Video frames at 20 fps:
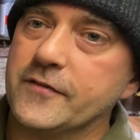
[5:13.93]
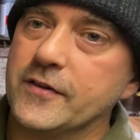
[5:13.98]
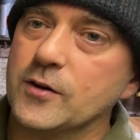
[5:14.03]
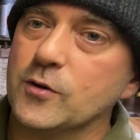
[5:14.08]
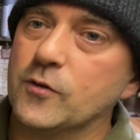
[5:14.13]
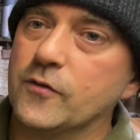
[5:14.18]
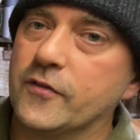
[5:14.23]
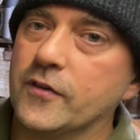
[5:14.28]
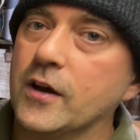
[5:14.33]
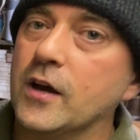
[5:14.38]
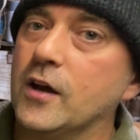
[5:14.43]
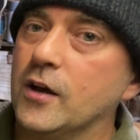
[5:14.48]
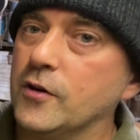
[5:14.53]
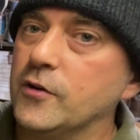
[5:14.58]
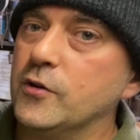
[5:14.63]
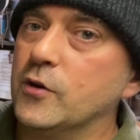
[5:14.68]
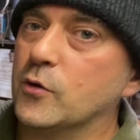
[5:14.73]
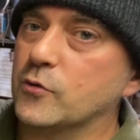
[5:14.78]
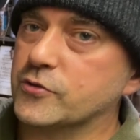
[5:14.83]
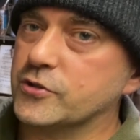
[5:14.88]
enough
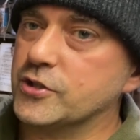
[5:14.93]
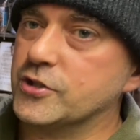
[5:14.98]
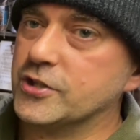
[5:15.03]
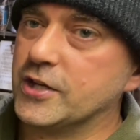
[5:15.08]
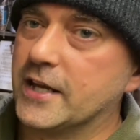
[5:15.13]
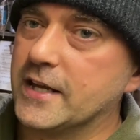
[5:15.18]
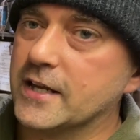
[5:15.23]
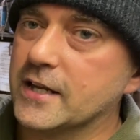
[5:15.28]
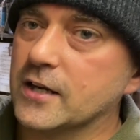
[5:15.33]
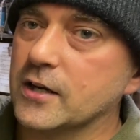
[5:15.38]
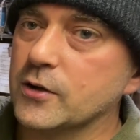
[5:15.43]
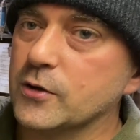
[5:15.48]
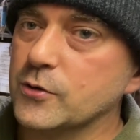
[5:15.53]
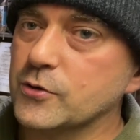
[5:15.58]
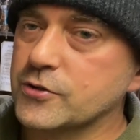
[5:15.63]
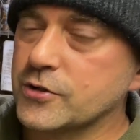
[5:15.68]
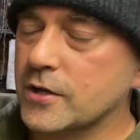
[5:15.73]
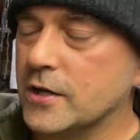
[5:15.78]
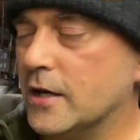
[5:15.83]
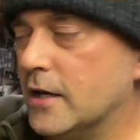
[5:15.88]
not to shake
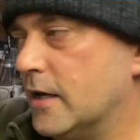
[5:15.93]
loose,